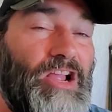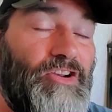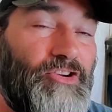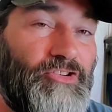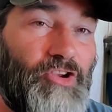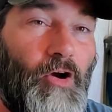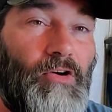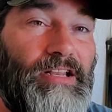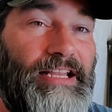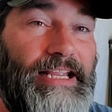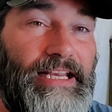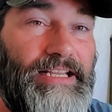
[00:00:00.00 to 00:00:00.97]
There's
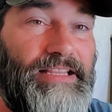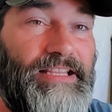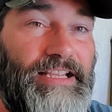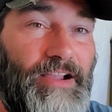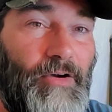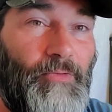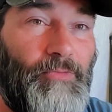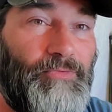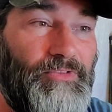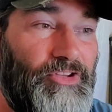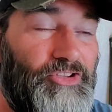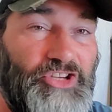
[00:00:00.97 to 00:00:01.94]
hardly anything on
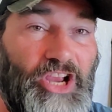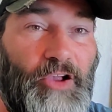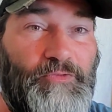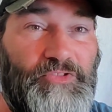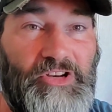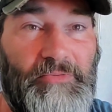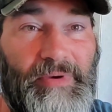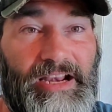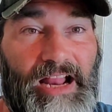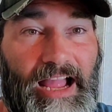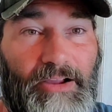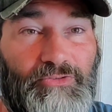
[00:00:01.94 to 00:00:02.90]
the shelves in the meat
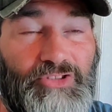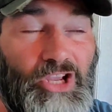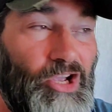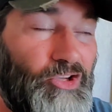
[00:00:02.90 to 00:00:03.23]
aisles.